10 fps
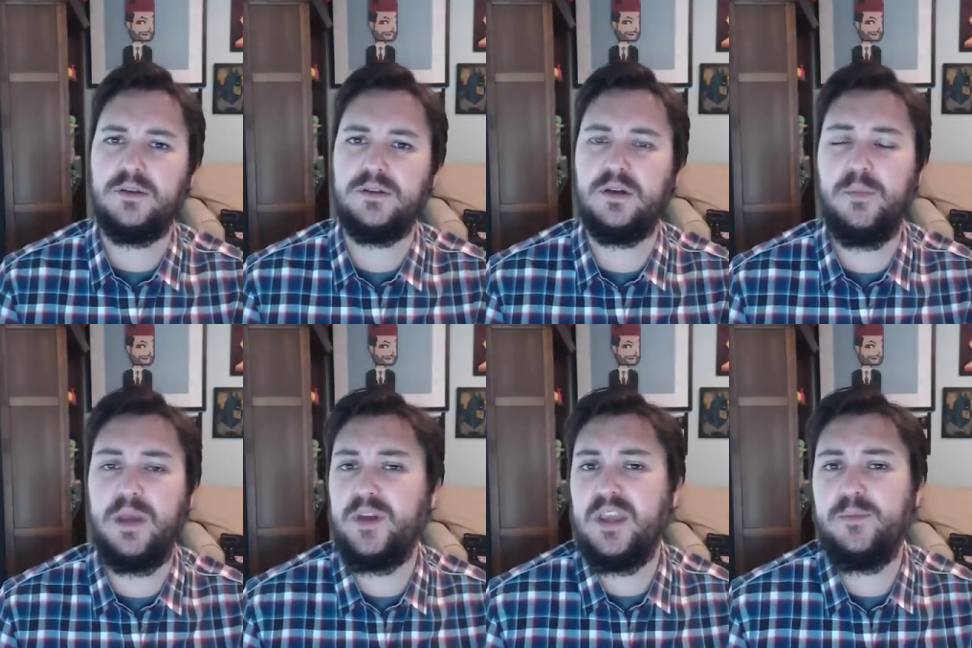So
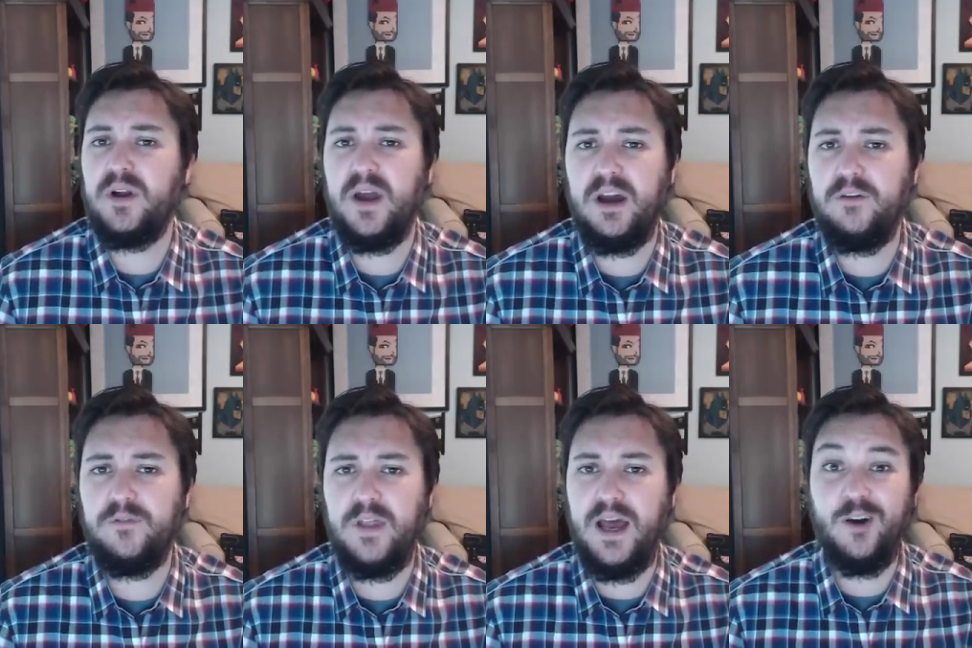maybe keep an eye out
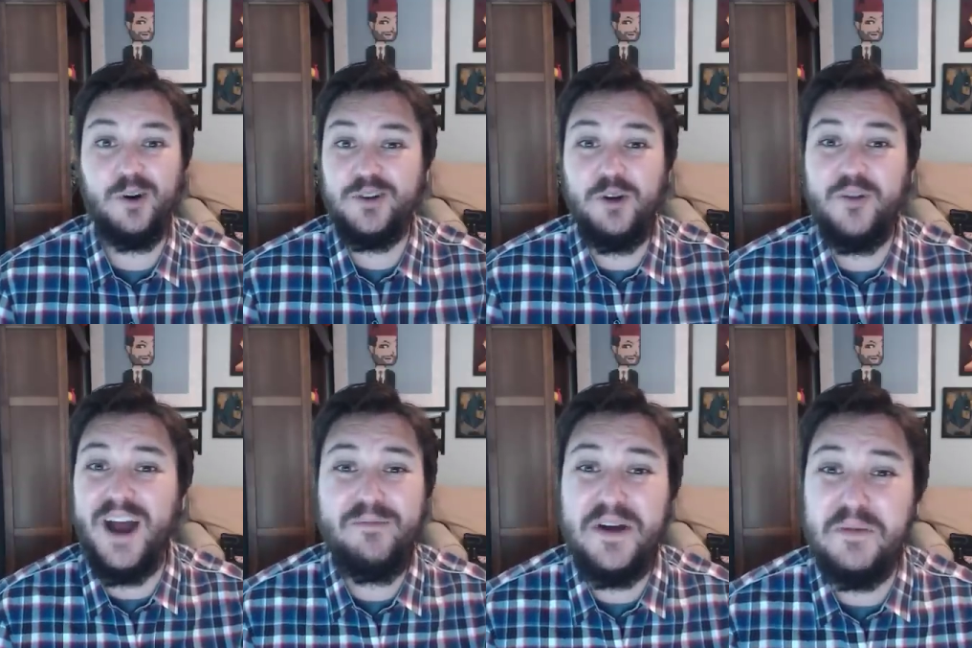for that. Or don't.
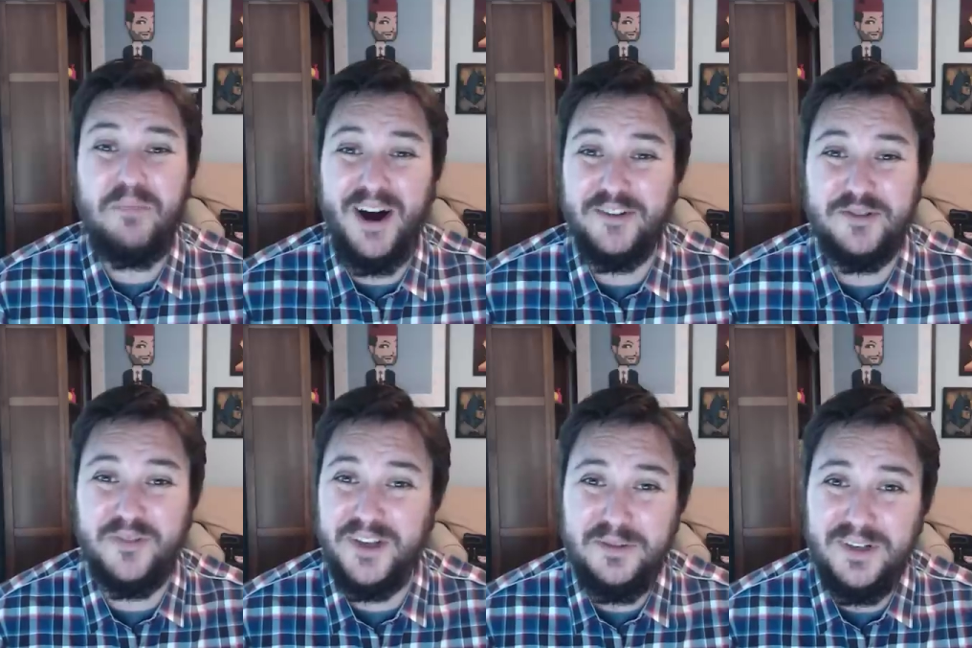I'm not the boss
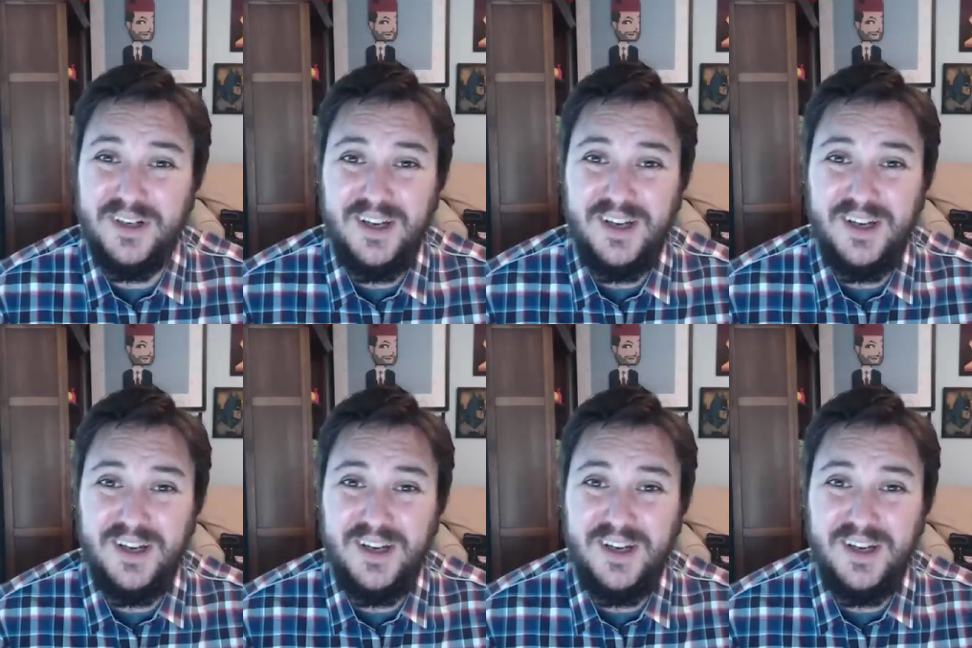of you.